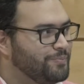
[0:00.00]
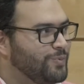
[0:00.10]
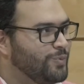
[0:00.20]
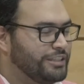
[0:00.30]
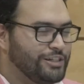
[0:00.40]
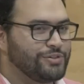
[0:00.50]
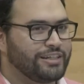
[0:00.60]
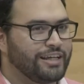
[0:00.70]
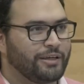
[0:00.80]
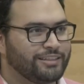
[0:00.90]
was
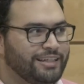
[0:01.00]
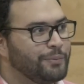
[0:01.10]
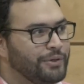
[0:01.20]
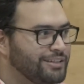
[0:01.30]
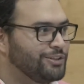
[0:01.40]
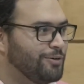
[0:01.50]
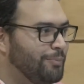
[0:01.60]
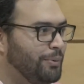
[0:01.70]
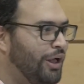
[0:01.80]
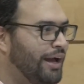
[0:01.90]
interesting, because then we could sort of
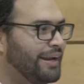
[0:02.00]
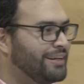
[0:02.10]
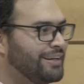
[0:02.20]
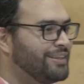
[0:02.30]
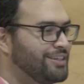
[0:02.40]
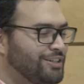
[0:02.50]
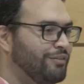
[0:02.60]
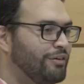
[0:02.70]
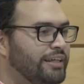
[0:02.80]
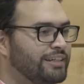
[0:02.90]
plot and
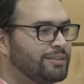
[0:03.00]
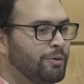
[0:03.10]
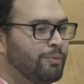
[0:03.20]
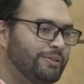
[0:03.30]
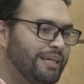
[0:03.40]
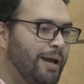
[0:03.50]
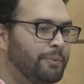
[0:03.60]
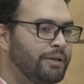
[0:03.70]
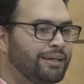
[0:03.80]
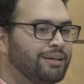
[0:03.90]
discover things about what was
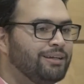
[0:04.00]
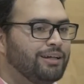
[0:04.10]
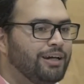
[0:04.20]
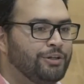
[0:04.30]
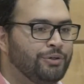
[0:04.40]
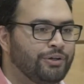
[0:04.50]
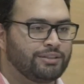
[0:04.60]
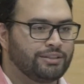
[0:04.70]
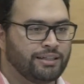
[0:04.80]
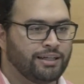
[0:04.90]
happening in the New York
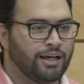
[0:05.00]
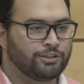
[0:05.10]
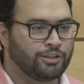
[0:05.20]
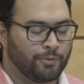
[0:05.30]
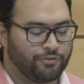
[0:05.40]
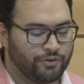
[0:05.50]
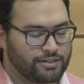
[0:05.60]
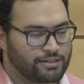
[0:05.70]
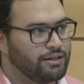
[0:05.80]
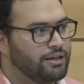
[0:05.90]
City stop and frisk,